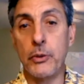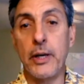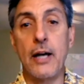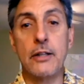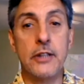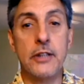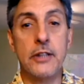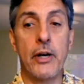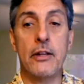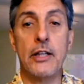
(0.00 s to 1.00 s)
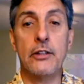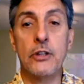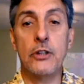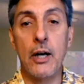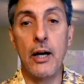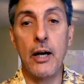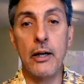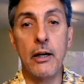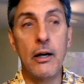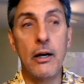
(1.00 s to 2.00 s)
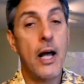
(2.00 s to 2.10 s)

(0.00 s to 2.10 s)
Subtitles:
We got a team, we got things going on here.